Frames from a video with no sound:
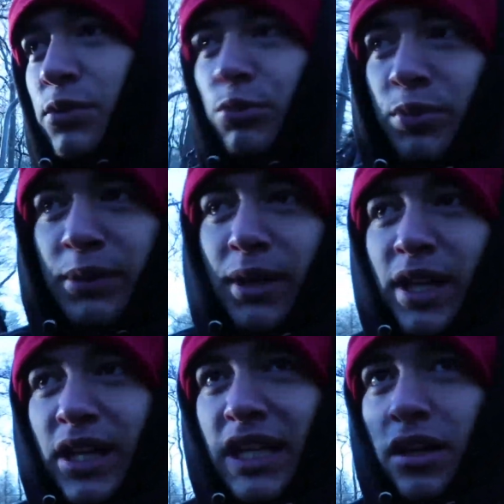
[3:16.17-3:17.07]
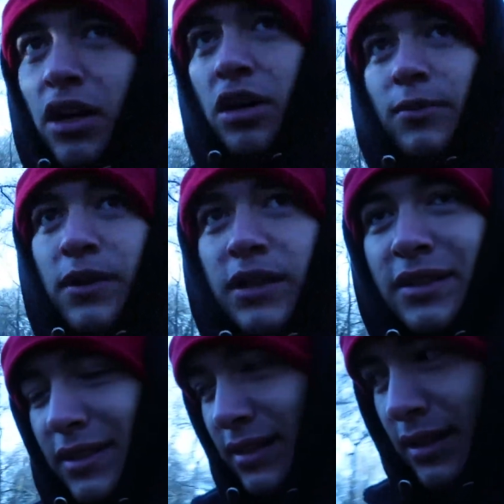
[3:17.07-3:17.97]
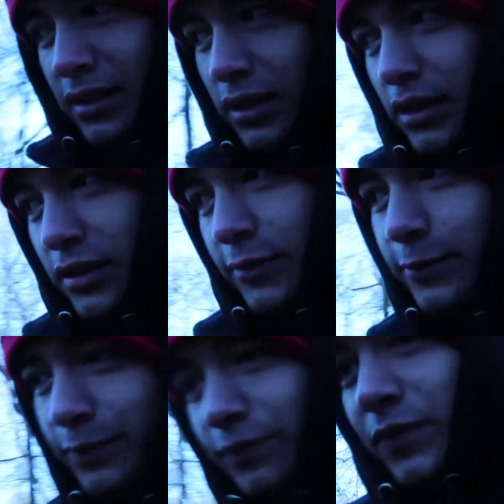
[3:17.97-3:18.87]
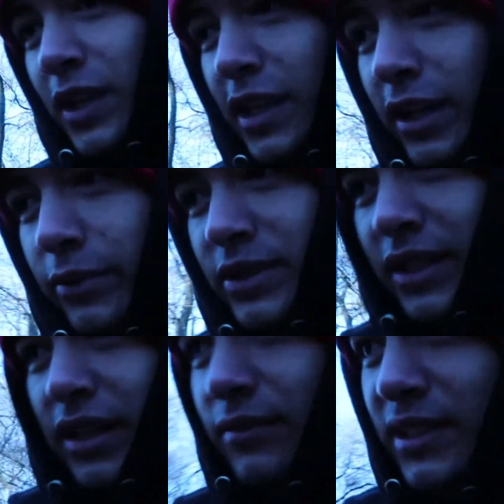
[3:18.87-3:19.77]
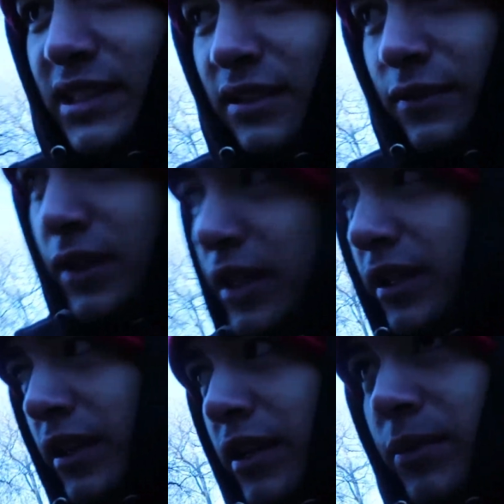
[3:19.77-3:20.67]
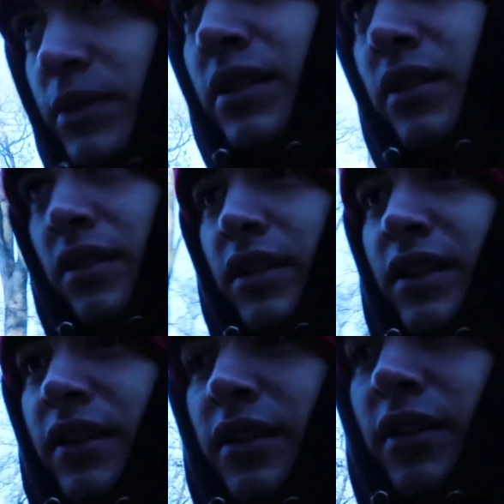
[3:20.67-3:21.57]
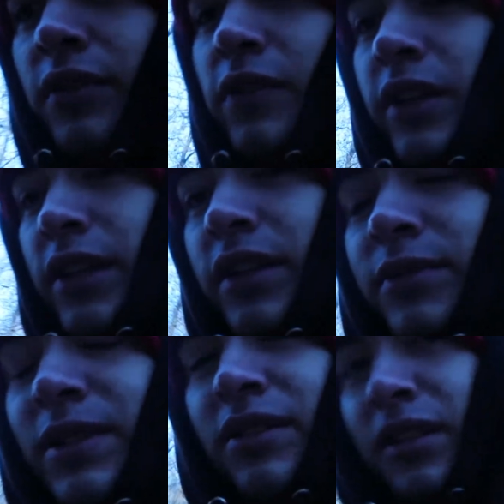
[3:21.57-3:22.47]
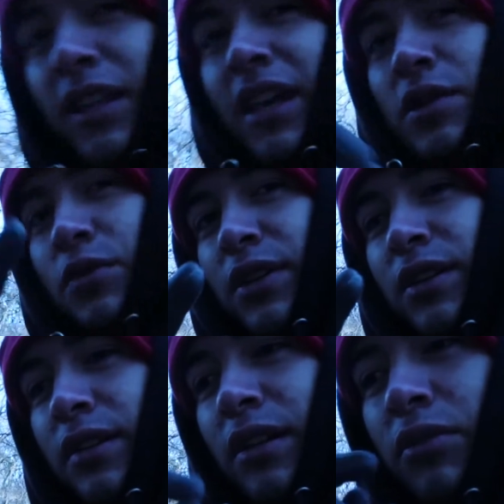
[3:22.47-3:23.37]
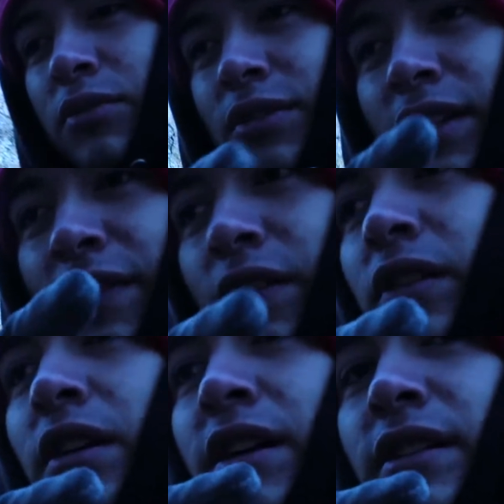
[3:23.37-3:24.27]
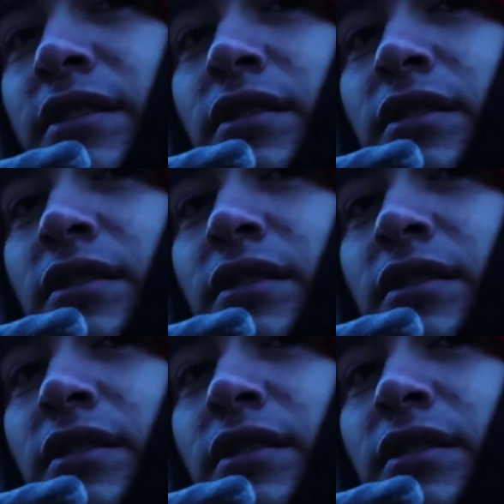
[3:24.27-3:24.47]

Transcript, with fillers: We'll be making an omelet. Um, I'm gonna start getting my stuff ready and then I'm gonna start cooking. Hopefully it comes out A1. I'll record that for you guys.